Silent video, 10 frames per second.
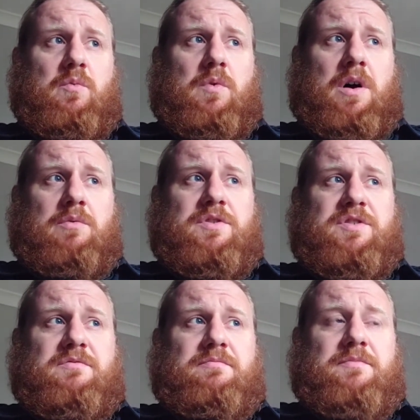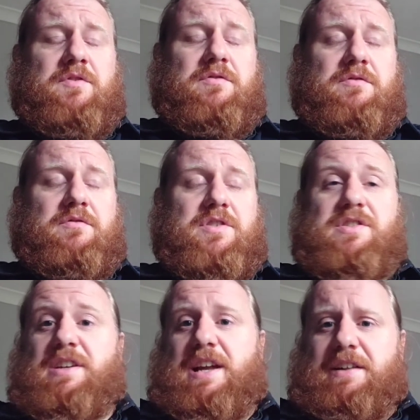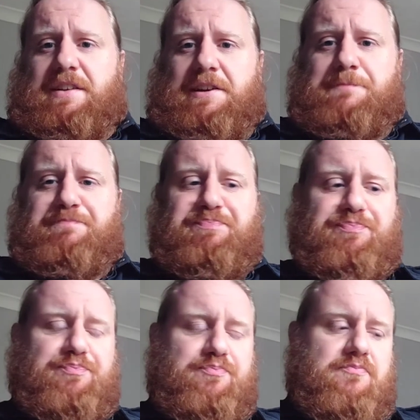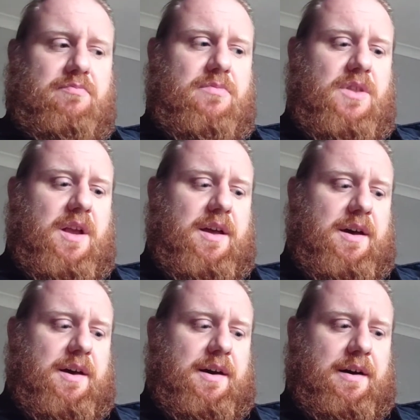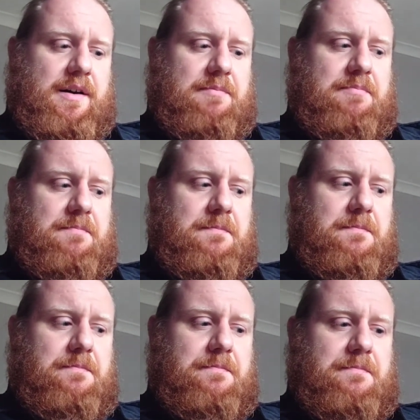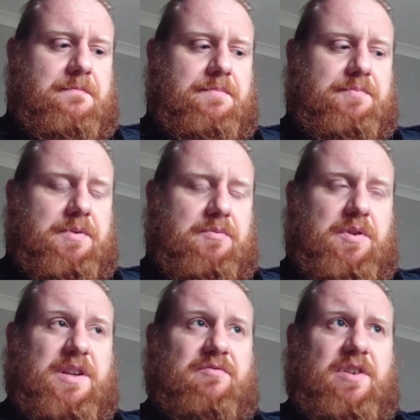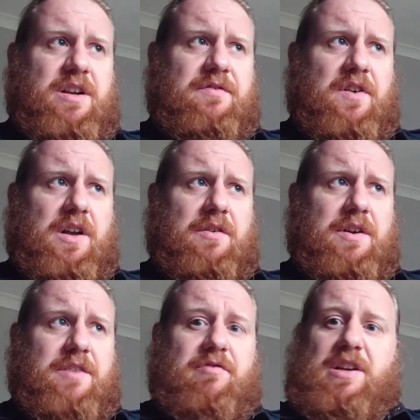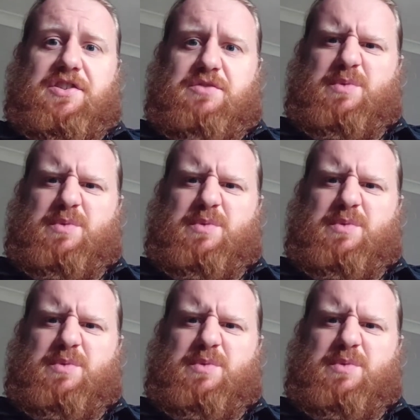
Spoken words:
I was christened a Catholic, but we didn't really follow any religion. We